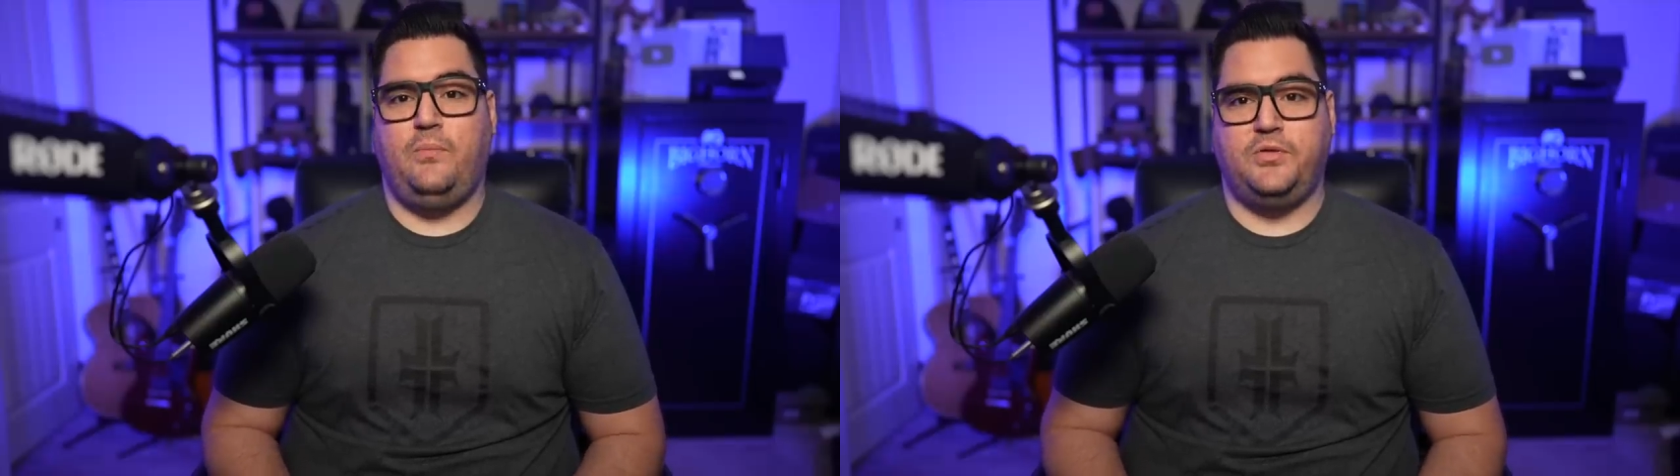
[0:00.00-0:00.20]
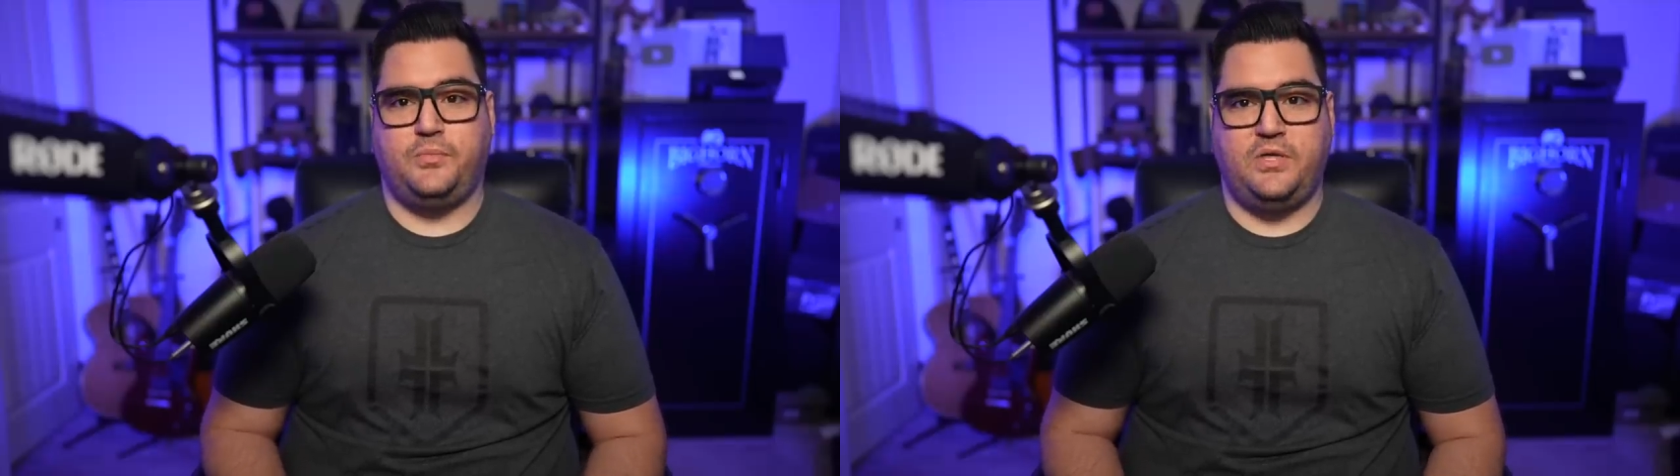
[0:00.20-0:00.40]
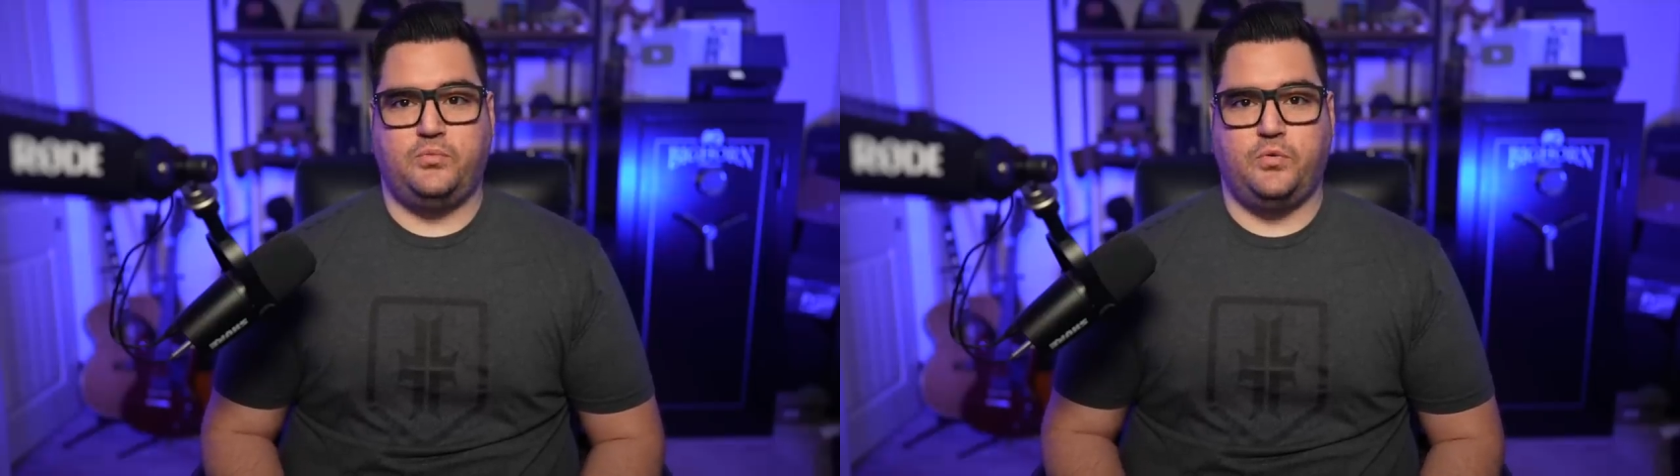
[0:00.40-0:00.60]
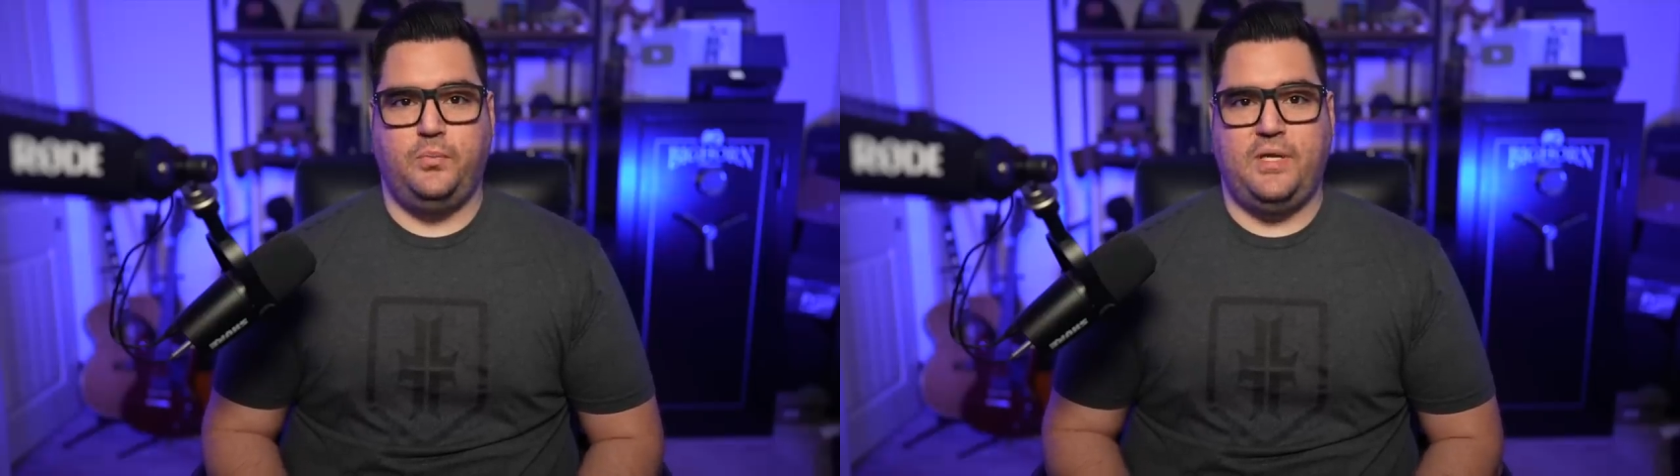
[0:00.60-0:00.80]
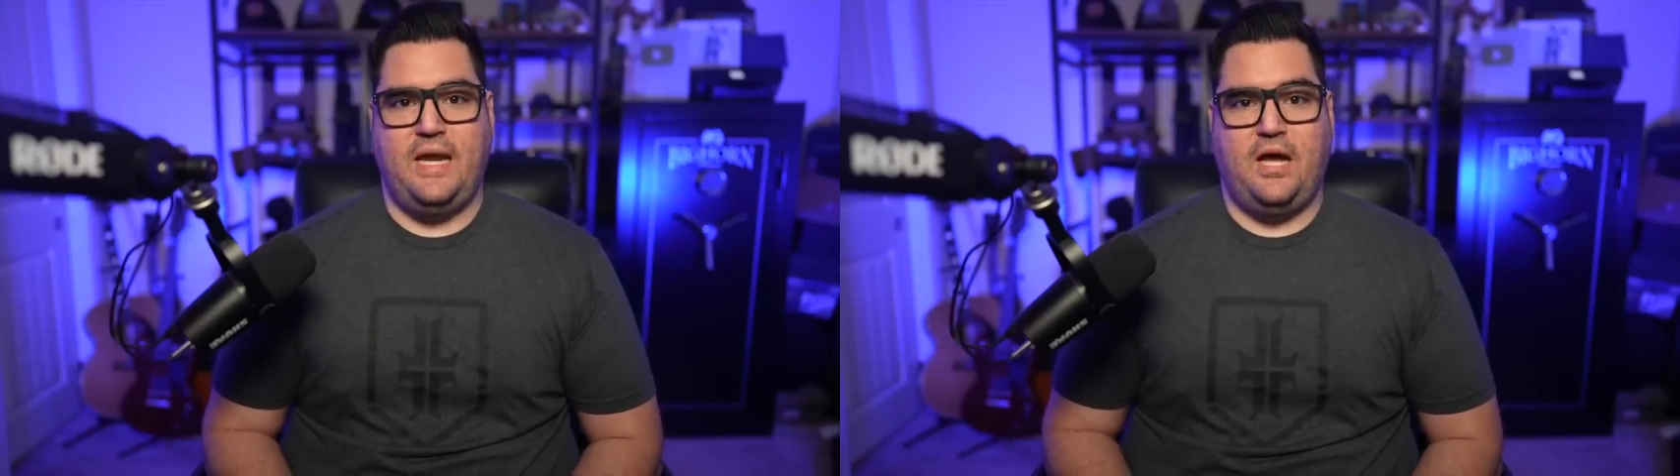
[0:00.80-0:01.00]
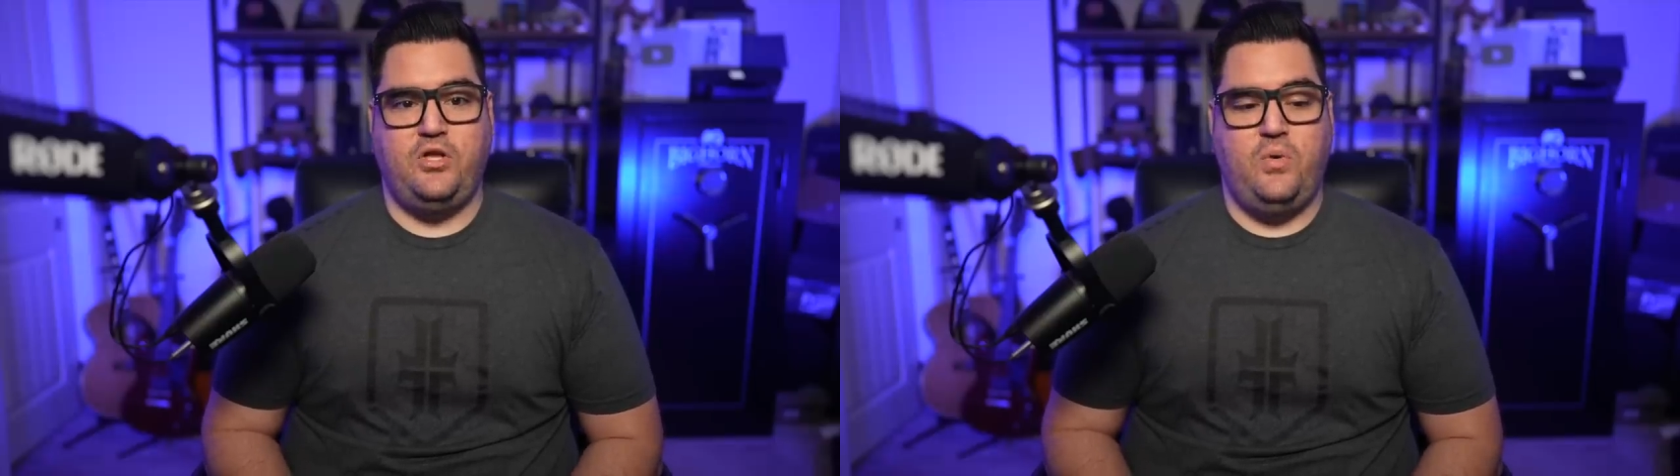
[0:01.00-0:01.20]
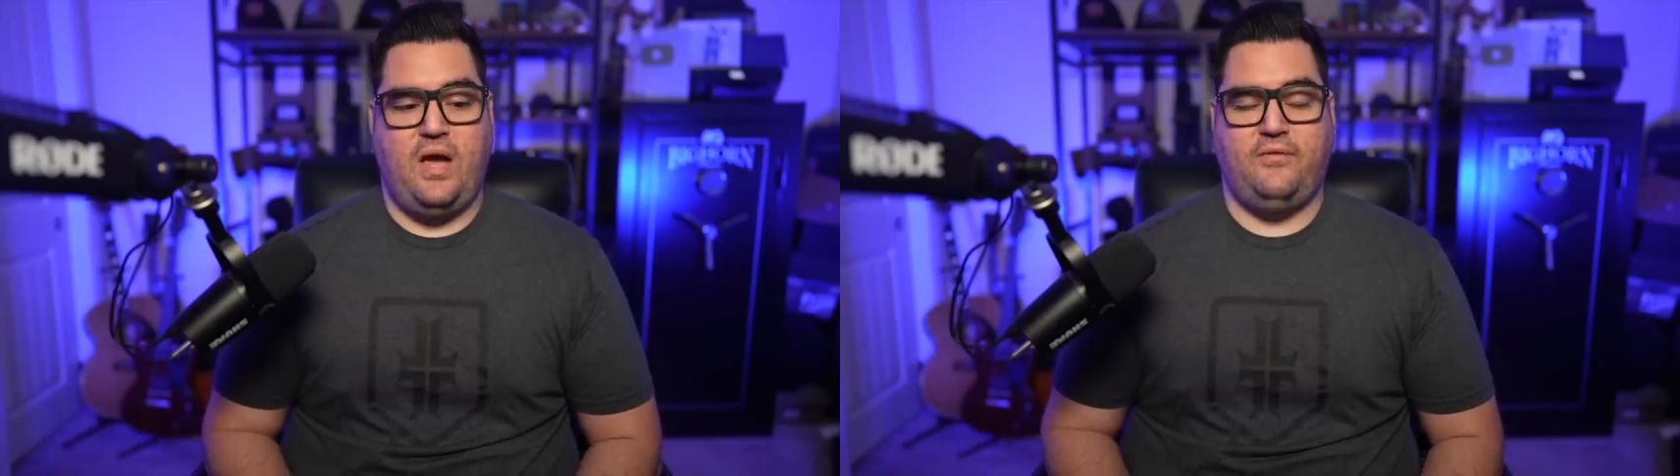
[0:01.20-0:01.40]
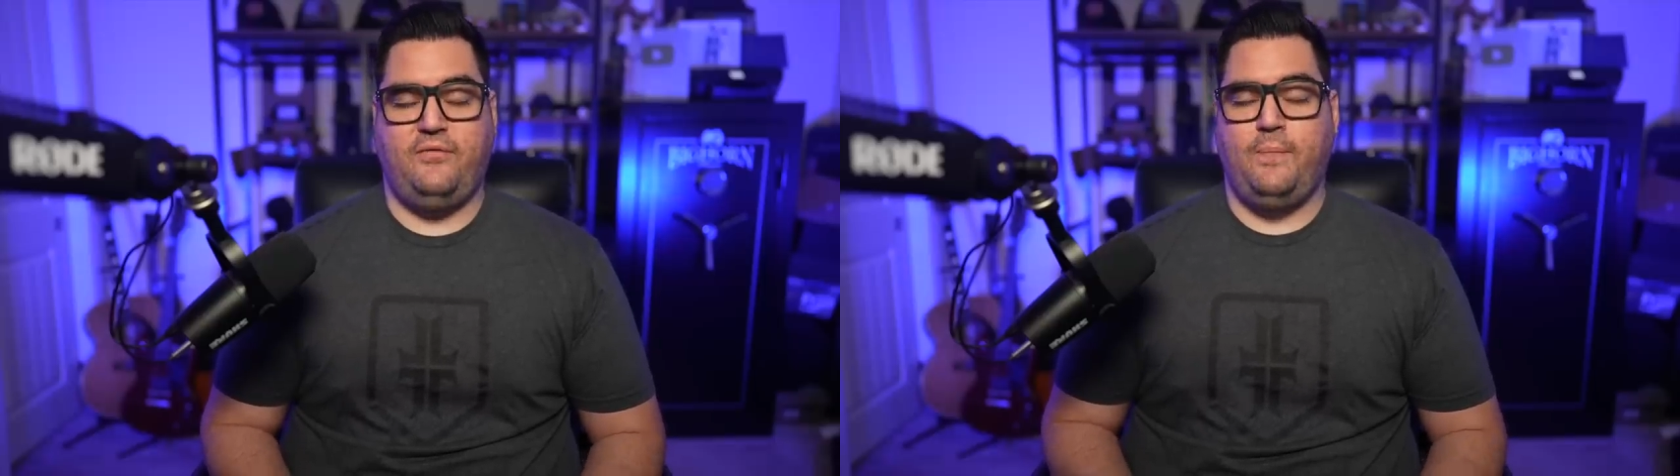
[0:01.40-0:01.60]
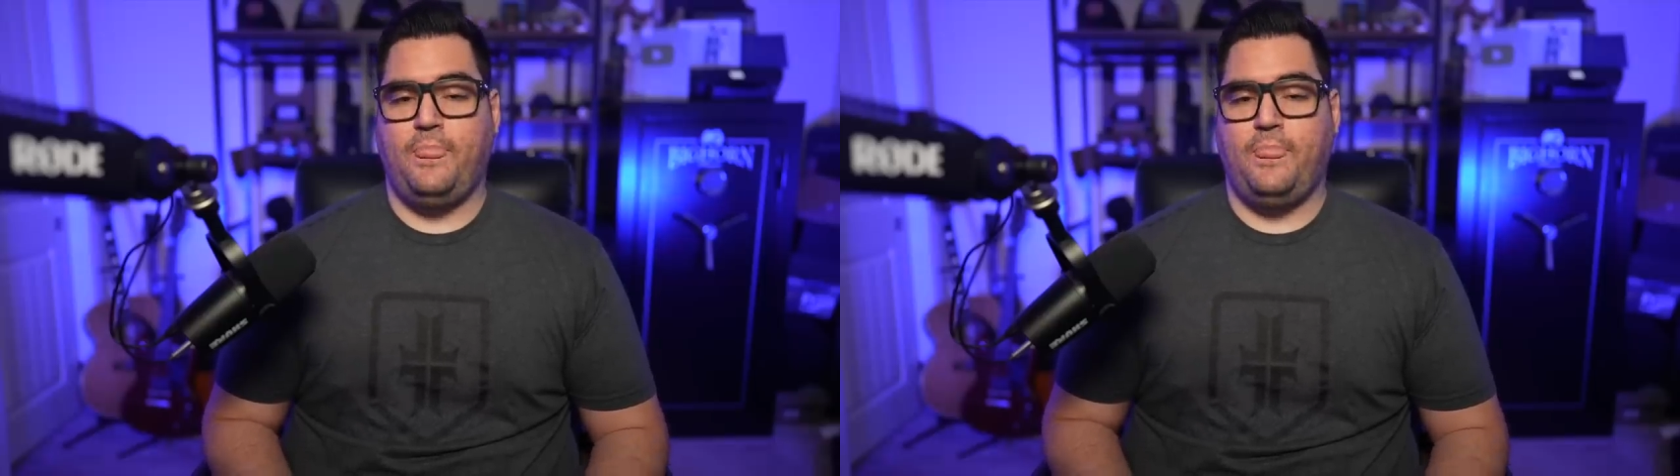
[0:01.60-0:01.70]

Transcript: pistol brace rule, but now you have